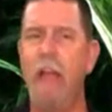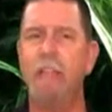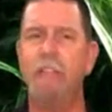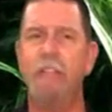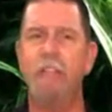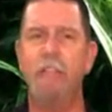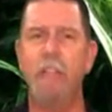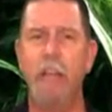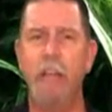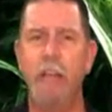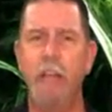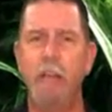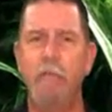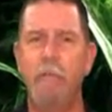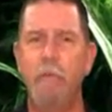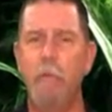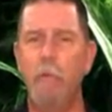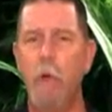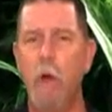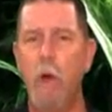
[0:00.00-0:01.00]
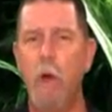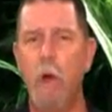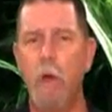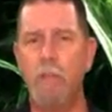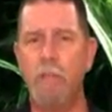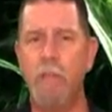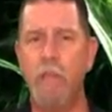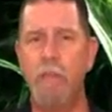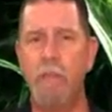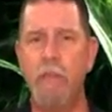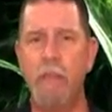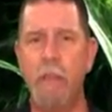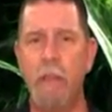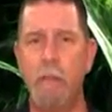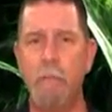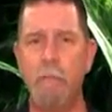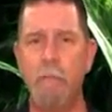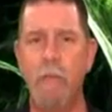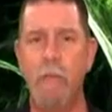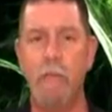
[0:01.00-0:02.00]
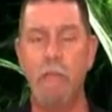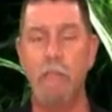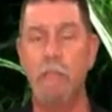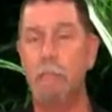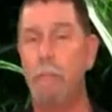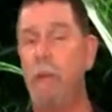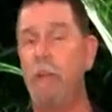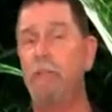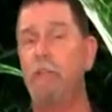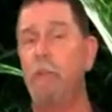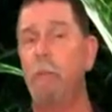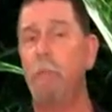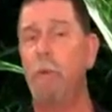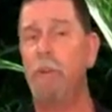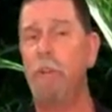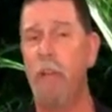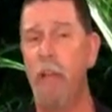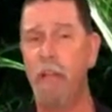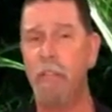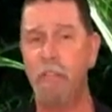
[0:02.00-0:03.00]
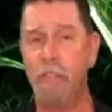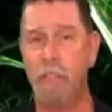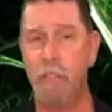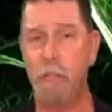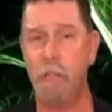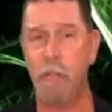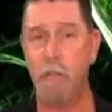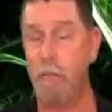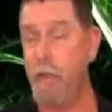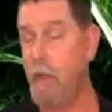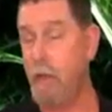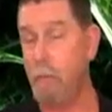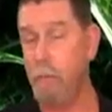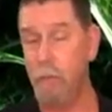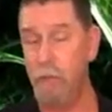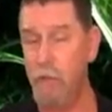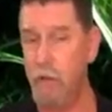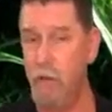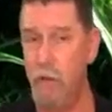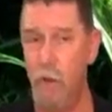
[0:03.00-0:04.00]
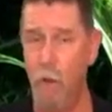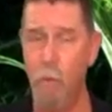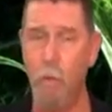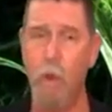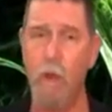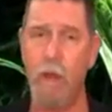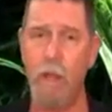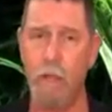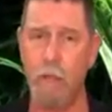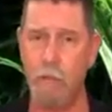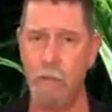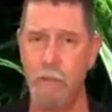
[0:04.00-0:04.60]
agitated for laws giving them special protection available to no one